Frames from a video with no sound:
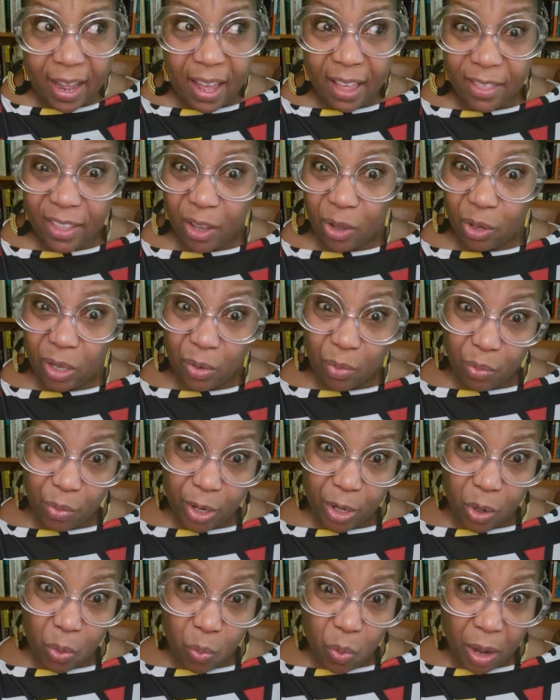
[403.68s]
and the only
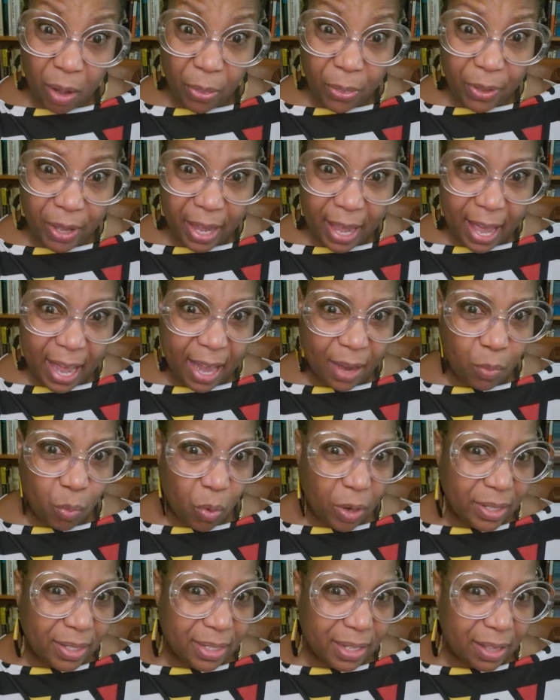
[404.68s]
real wealth he had
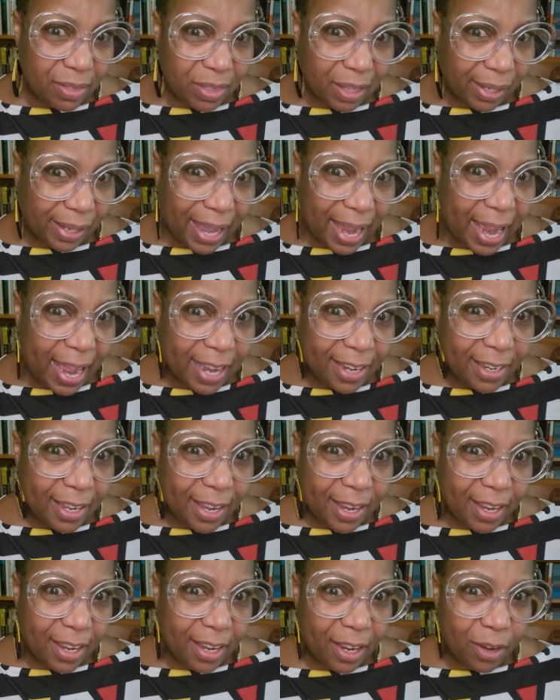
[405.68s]
wasn't in the land,
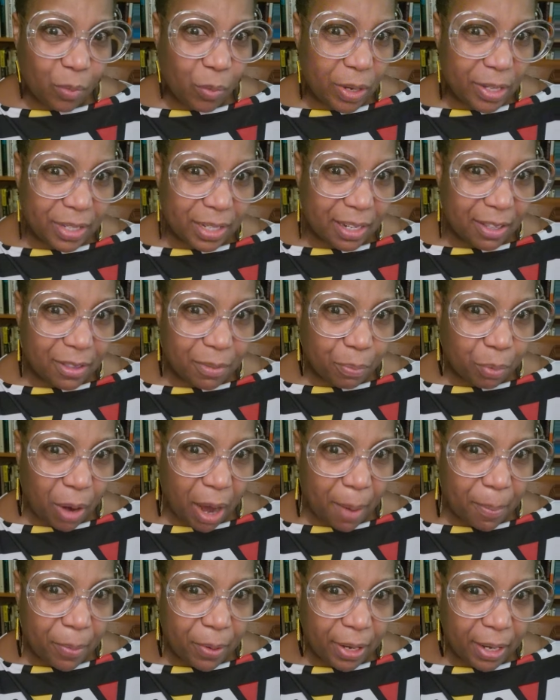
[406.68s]
it wasn't in the
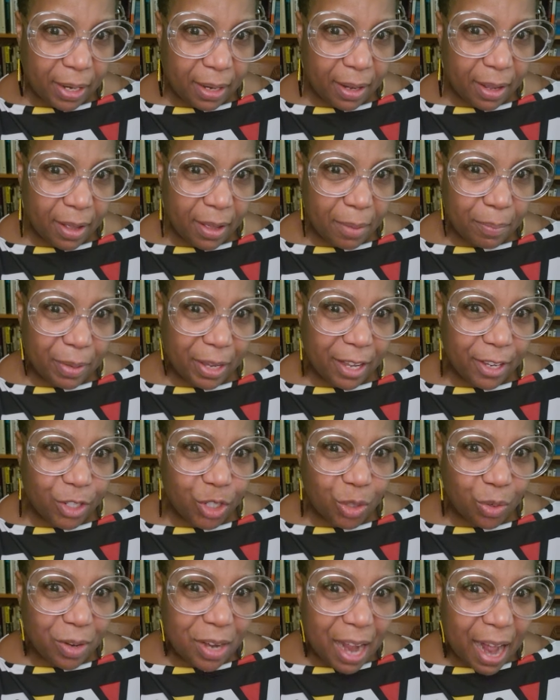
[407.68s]
property, because
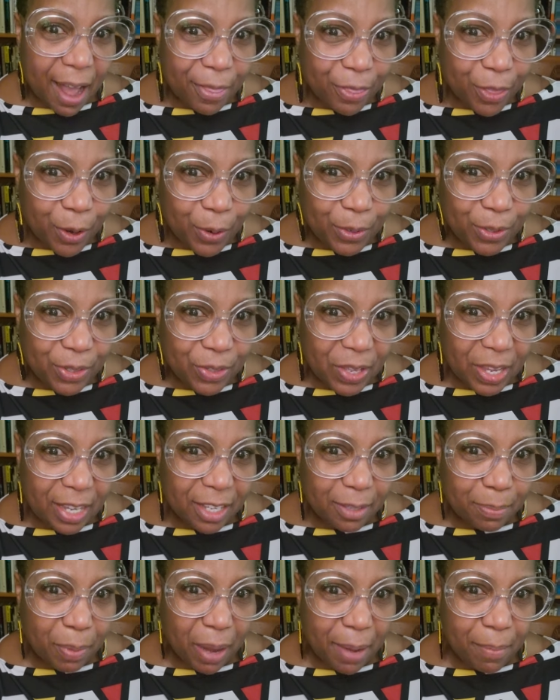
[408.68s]
you got those
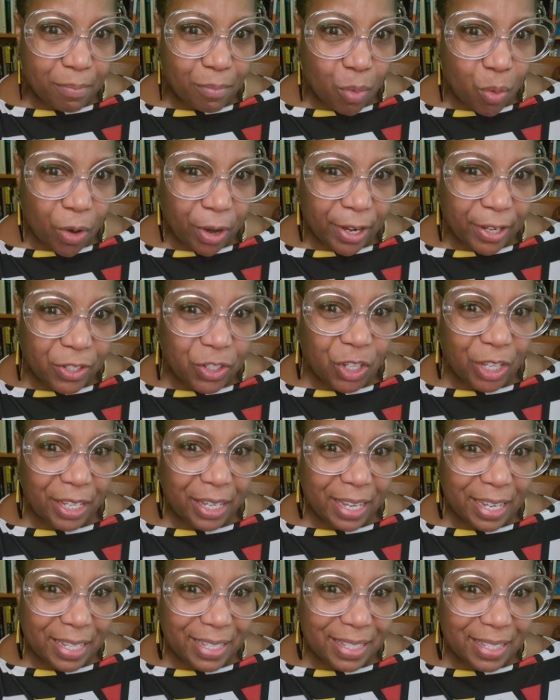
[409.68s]
things by mortgaging
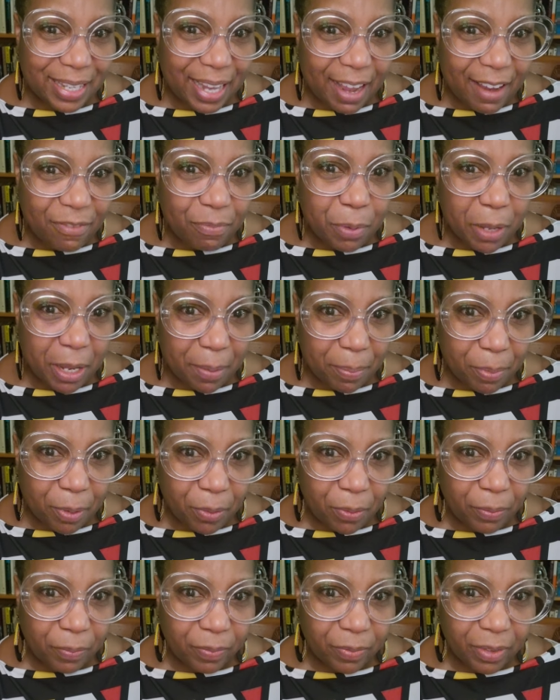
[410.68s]
enslaved
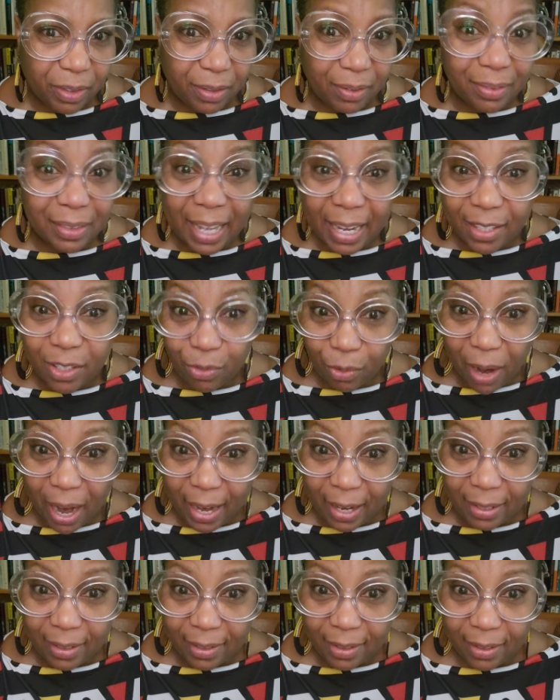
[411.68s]
people. That's
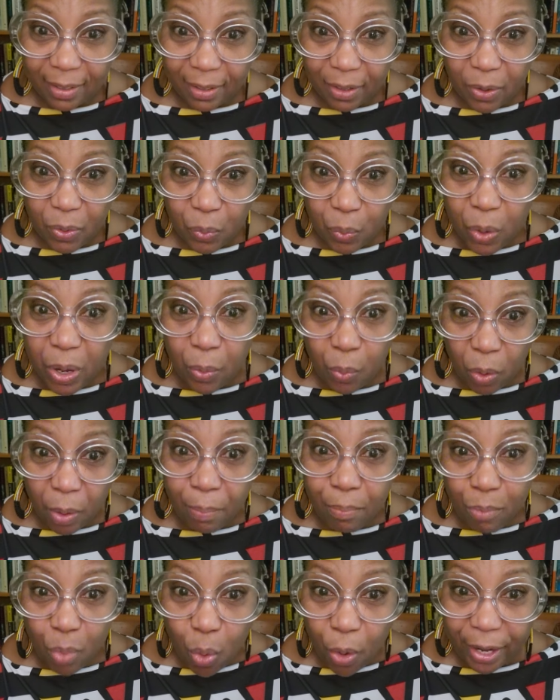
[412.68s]
right. We were
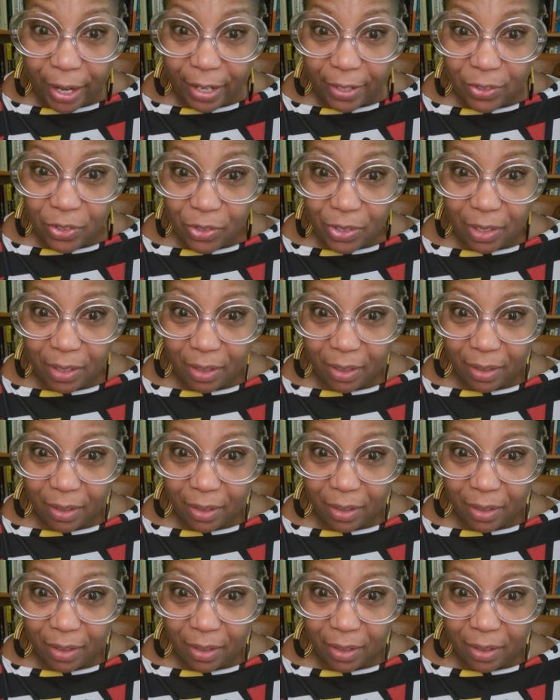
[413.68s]
mortgaged.